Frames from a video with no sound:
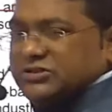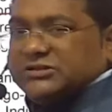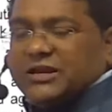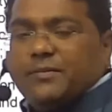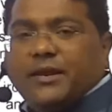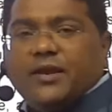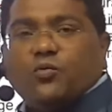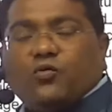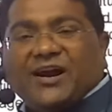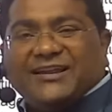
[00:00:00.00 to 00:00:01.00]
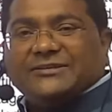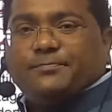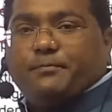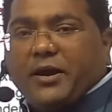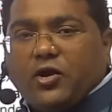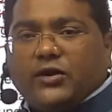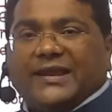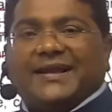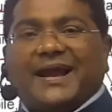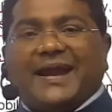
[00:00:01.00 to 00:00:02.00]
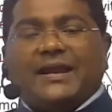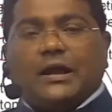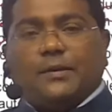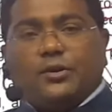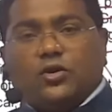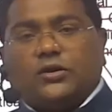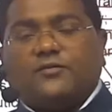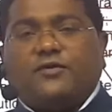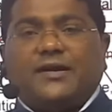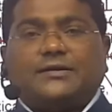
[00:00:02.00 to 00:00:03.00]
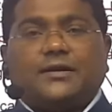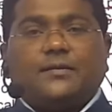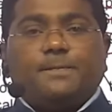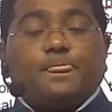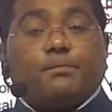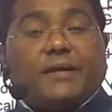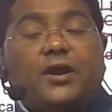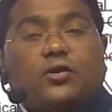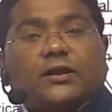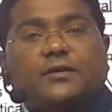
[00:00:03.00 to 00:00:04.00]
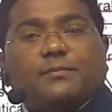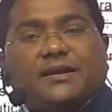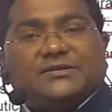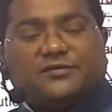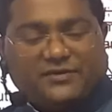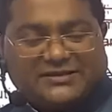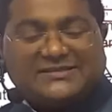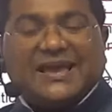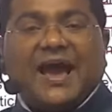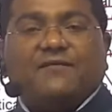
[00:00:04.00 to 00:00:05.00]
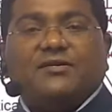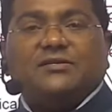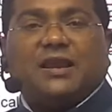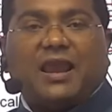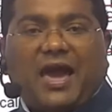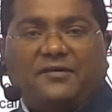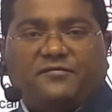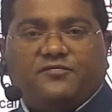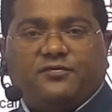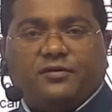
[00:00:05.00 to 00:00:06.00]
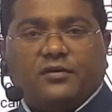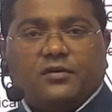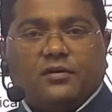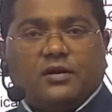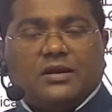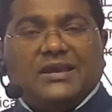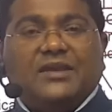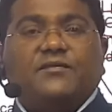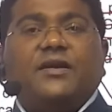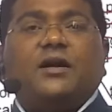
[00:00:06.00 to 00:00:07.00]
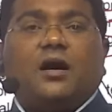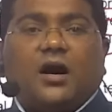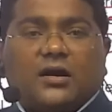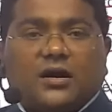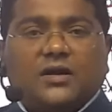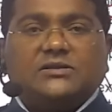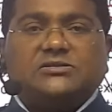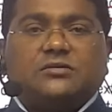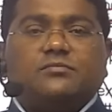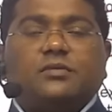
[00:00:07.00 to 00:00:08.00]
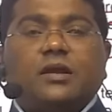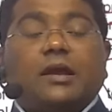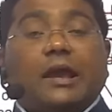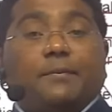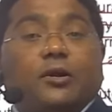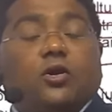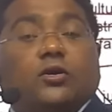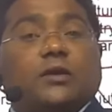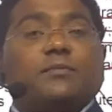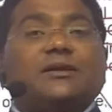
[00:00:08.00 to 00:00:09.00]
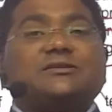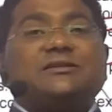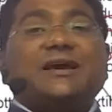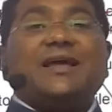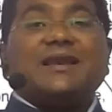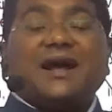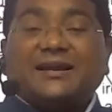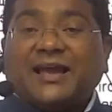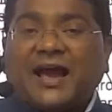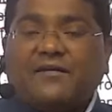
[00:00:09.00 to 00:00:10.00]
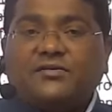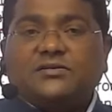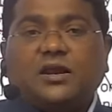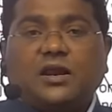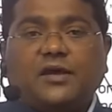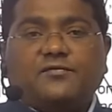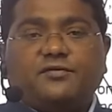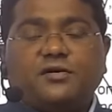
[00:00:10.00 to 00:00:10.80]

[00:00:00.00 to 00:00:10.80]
tell me, what is biotic and abiotic factor? Biotic means which is having the life, living organism. Abiotic means they are not having the life.